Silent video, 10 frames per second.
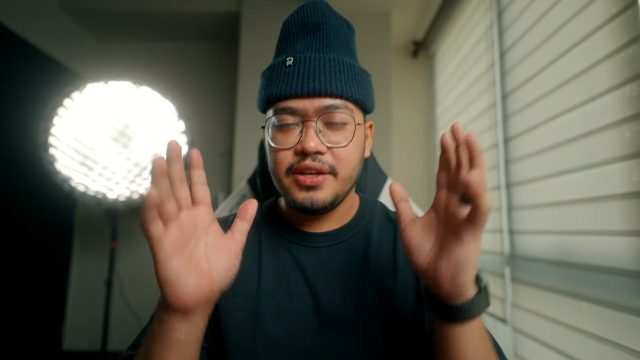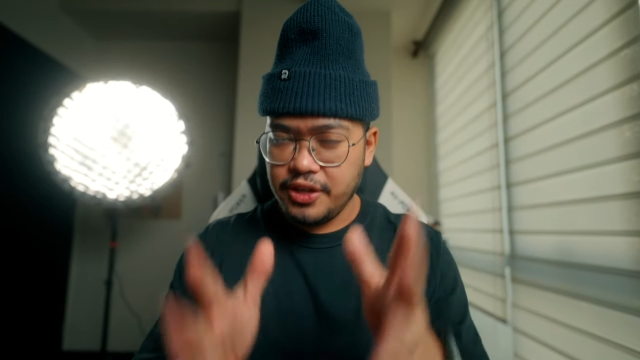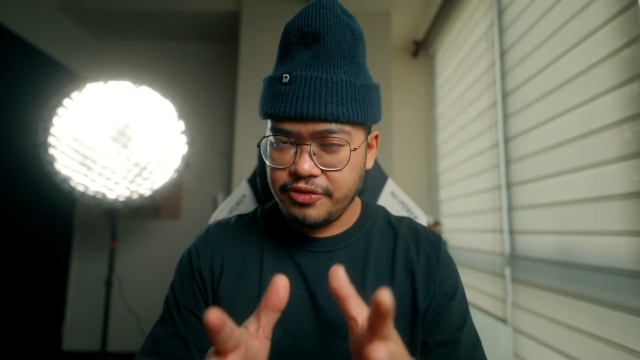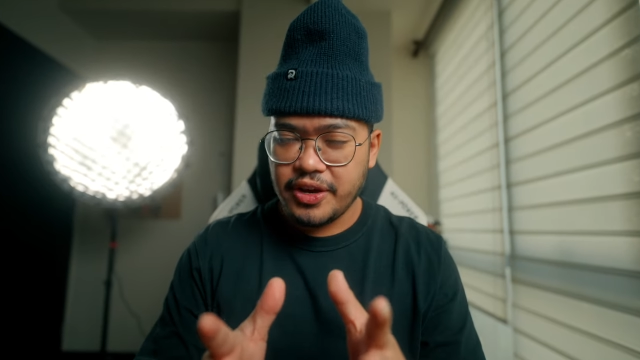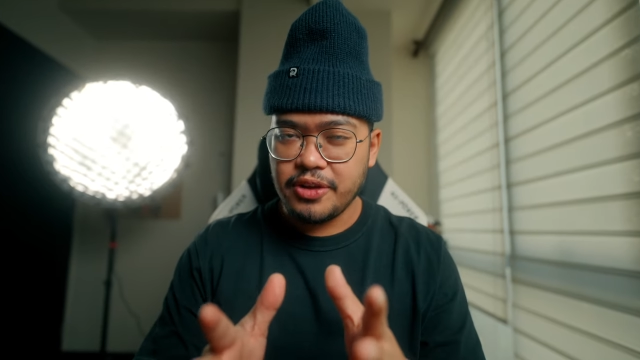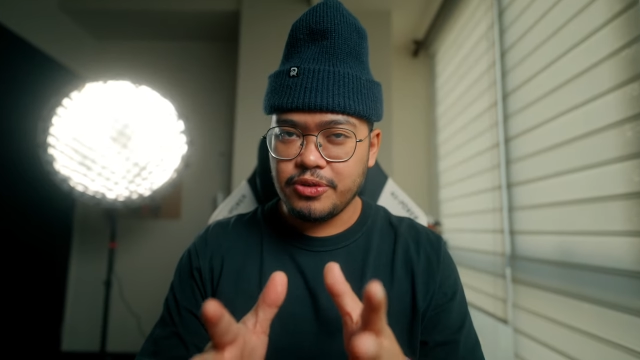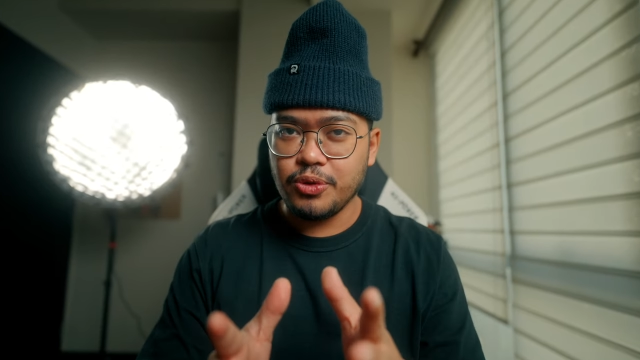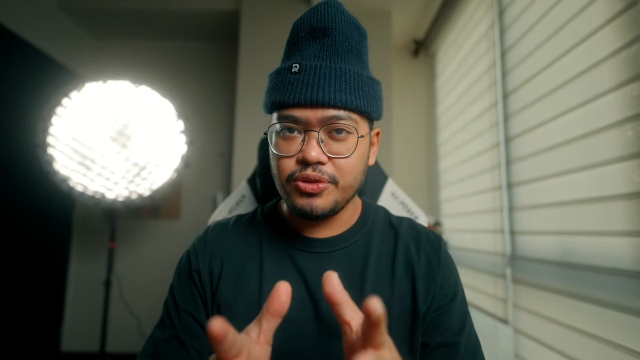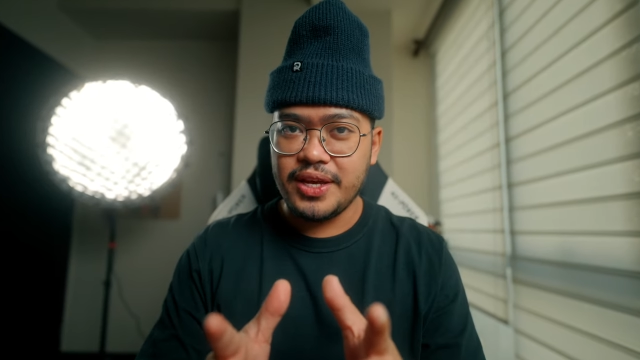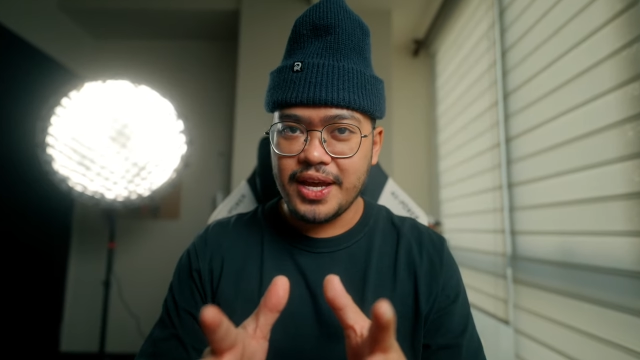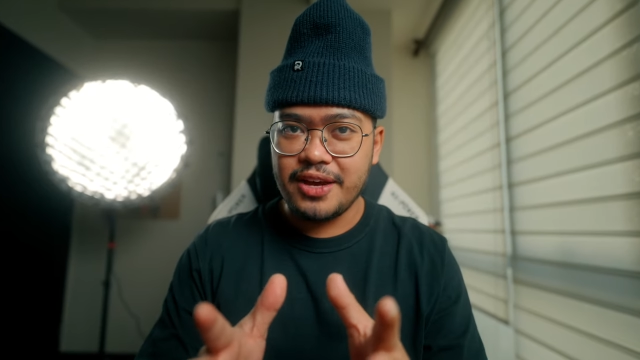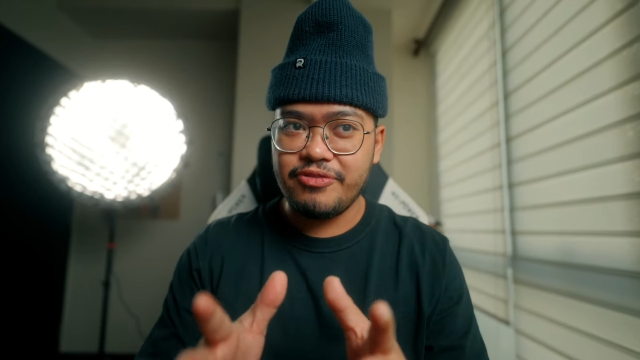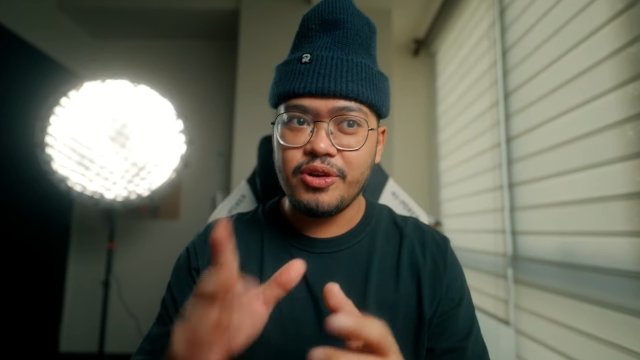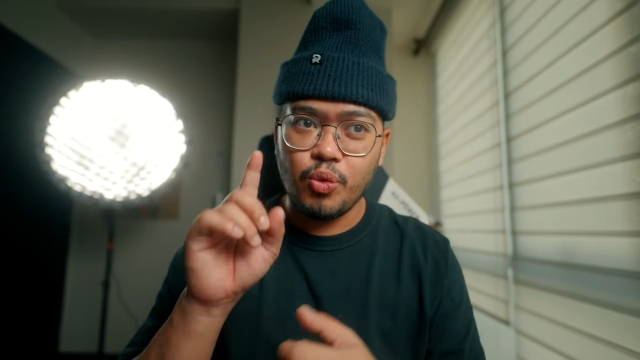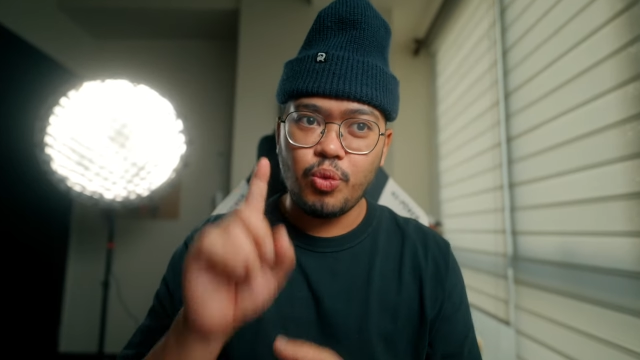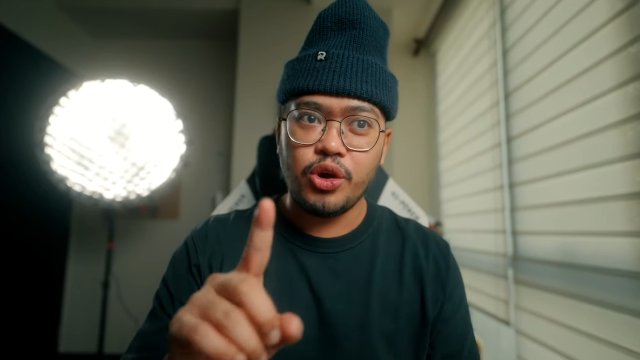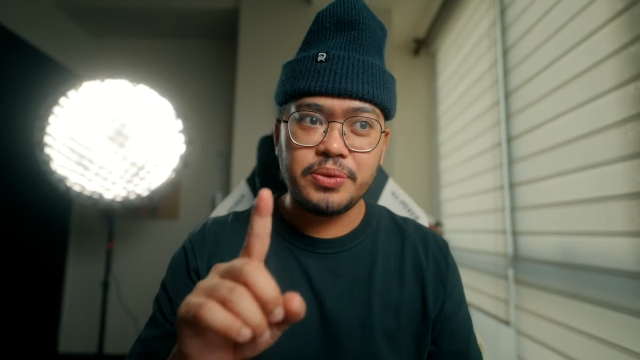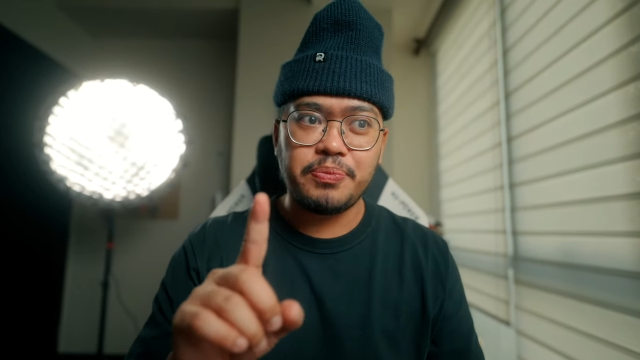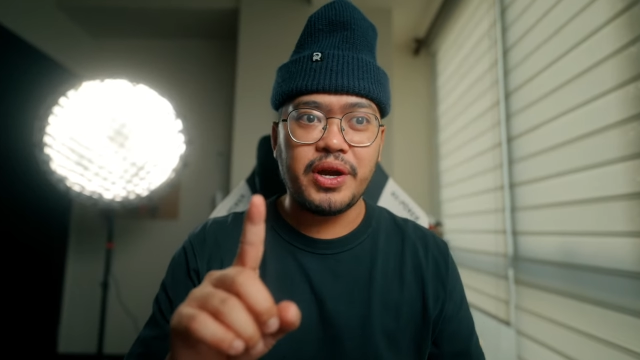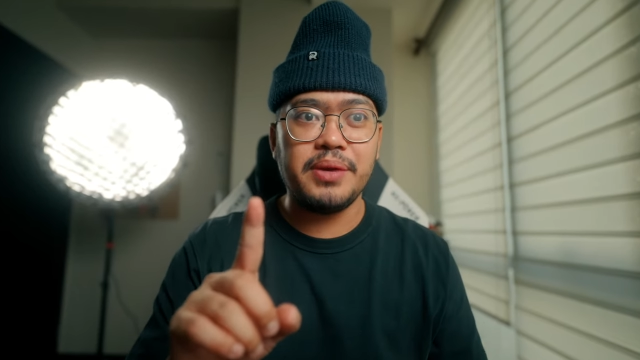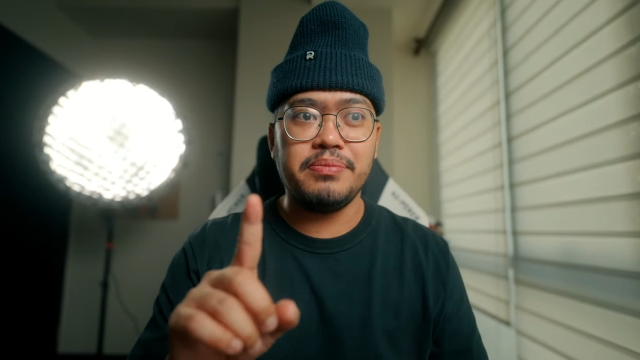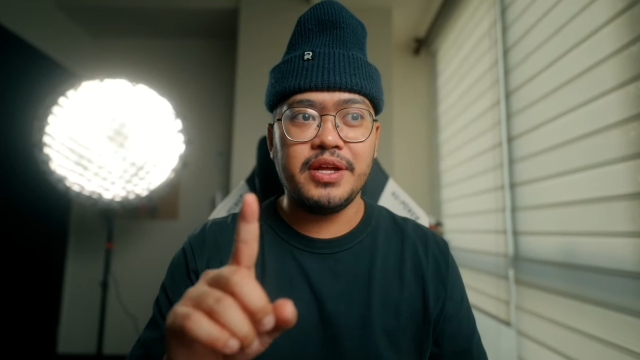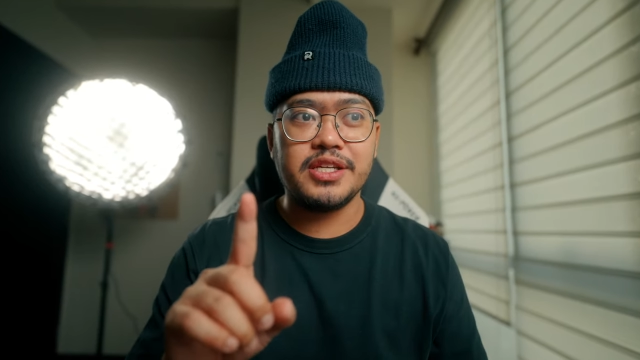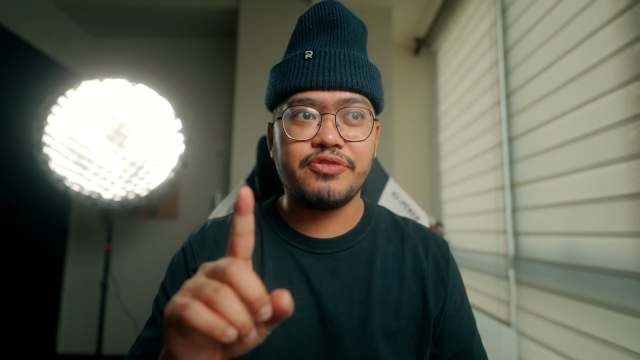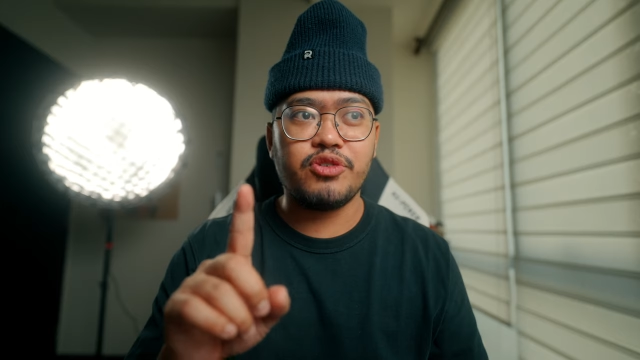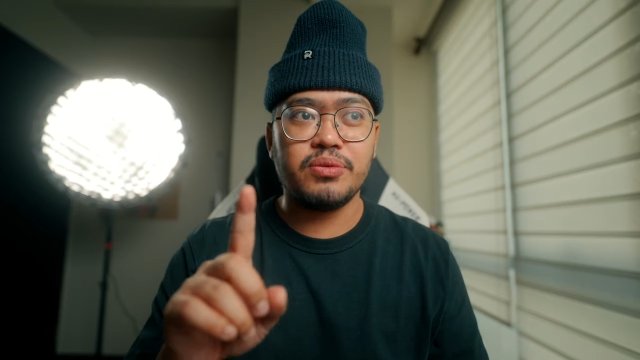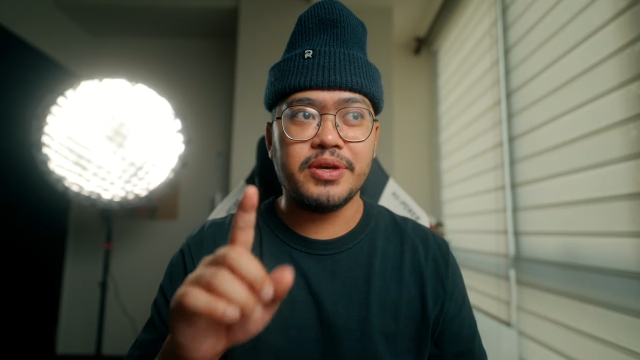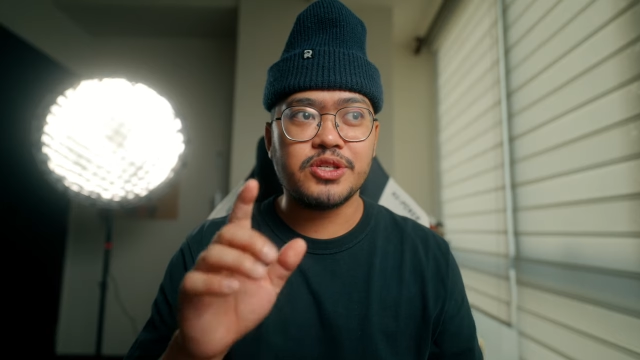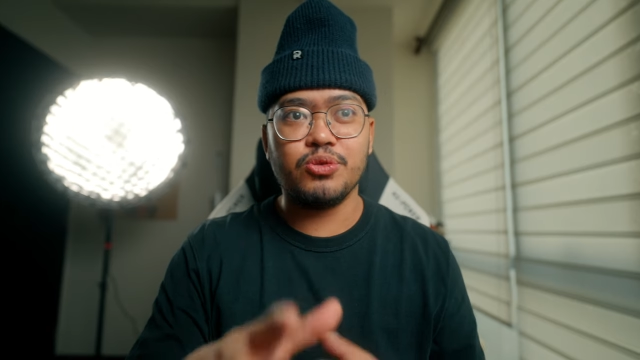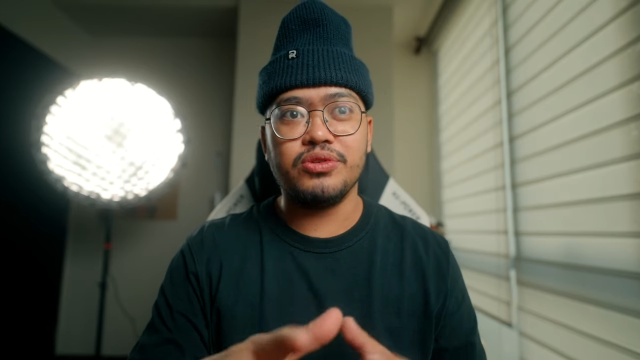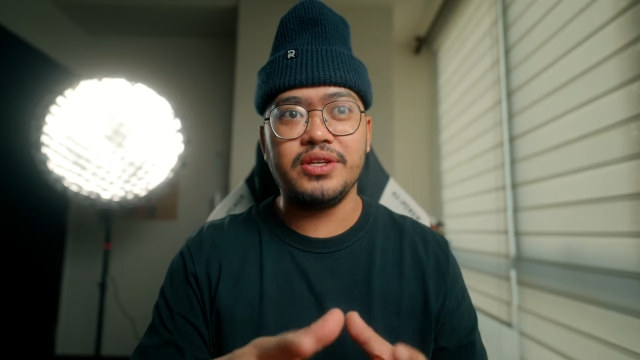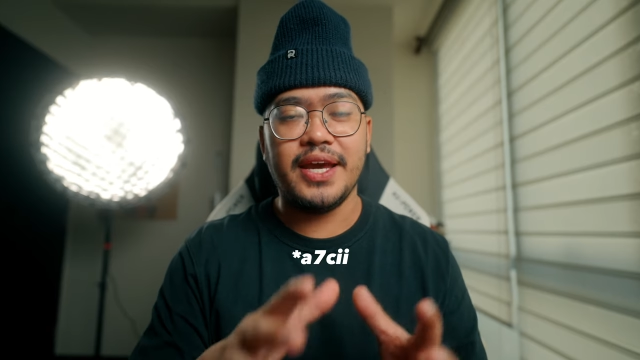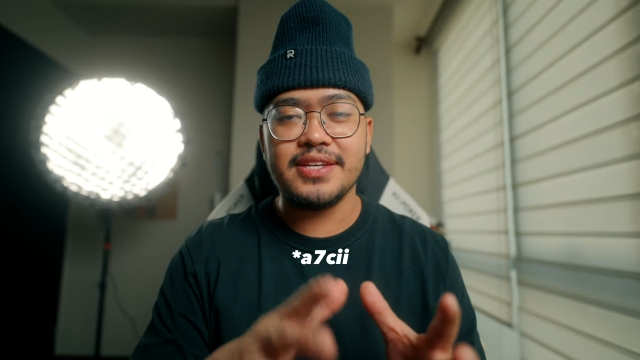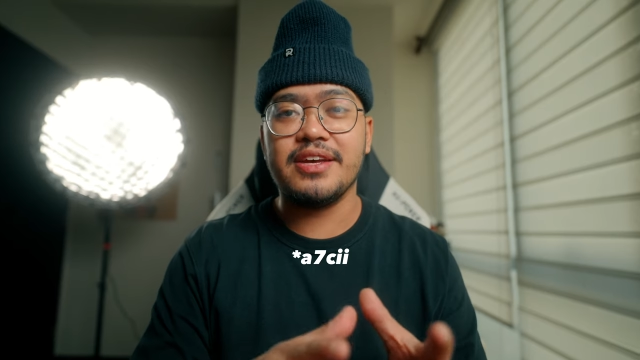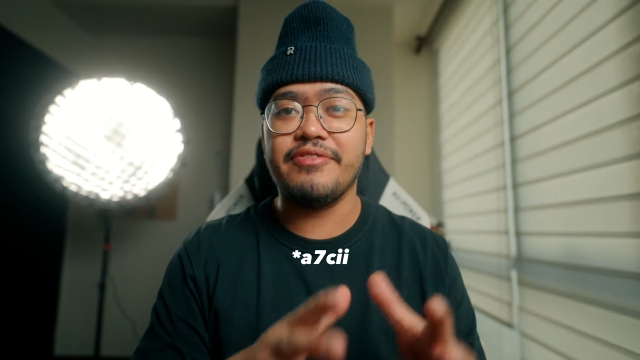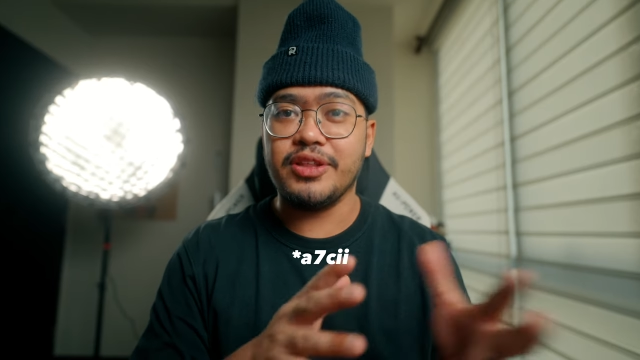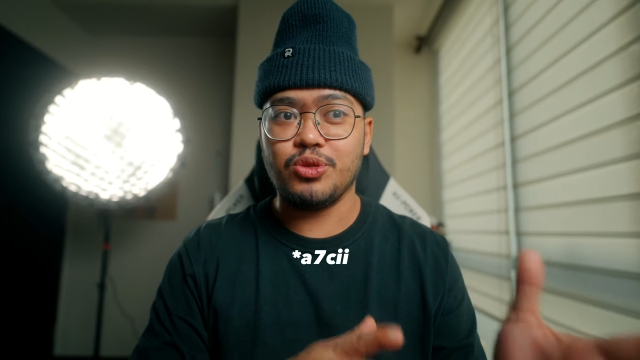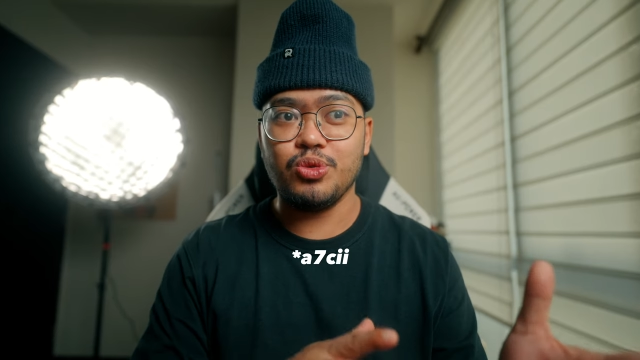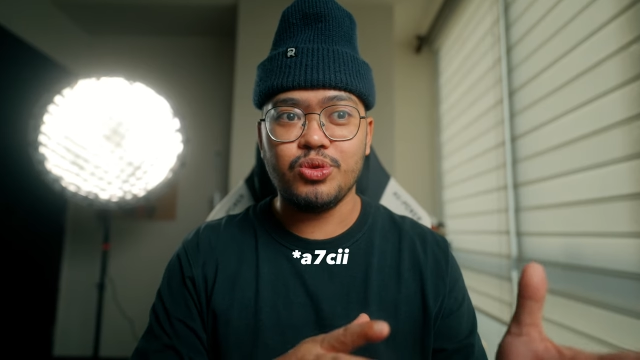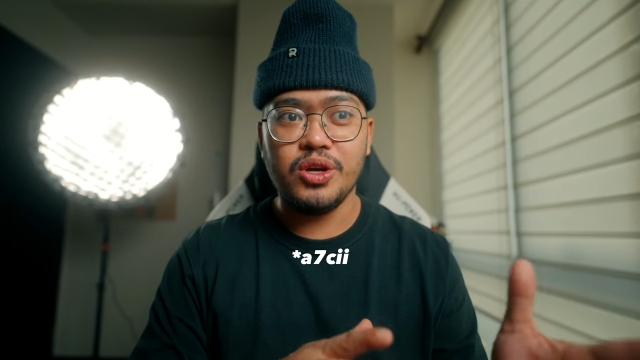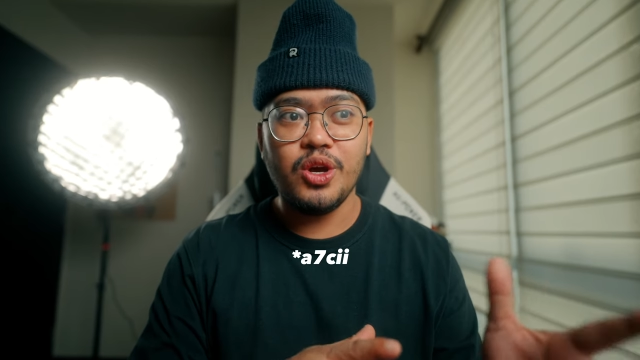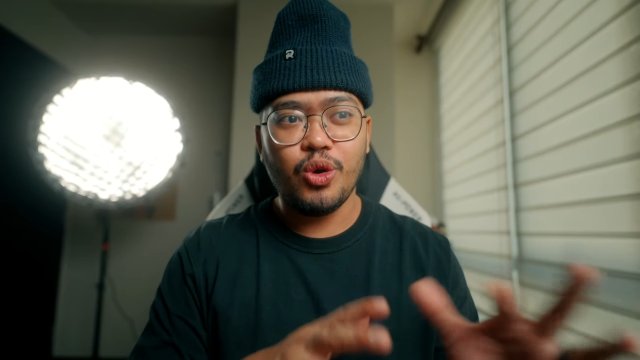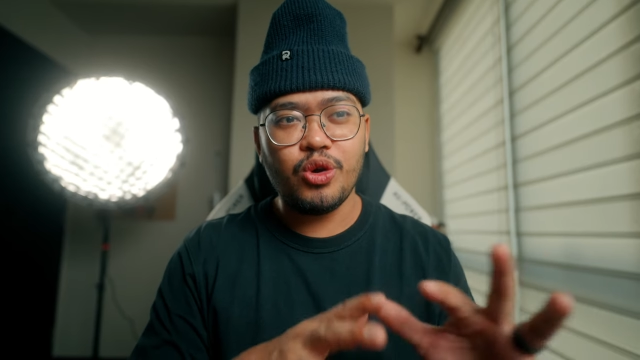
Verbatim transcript: if I could only have one prime lens for my Sony a7 II